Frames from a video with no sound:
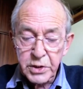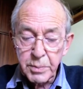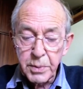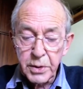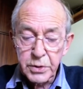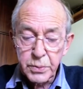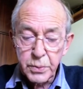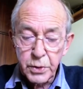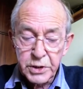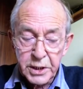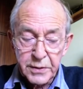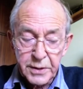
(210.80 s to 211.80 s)
the post-war
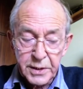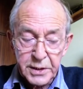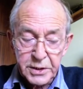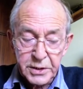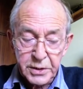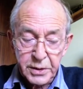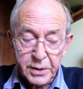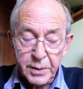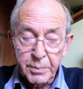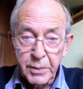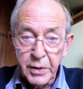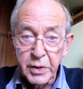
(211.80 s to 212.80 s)
generation,
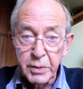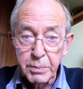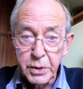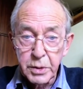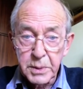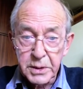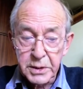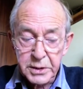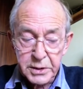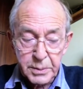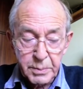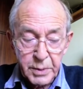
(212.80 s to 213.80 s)
the boomers,
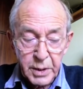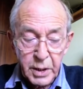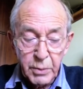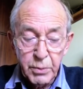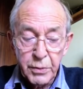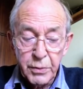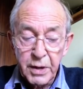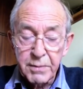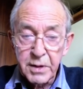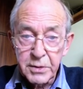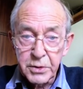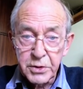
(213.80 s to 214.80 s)
with
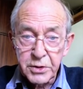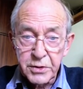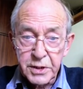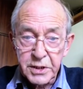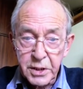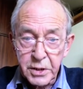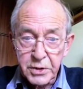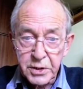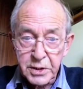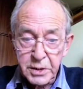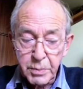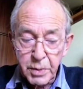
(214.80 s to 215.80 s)
revolutionary
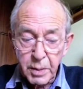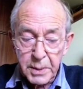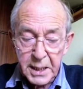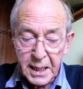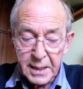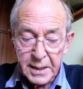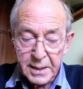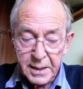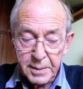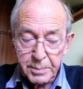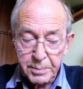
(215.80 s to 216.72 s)
socialist propaganda.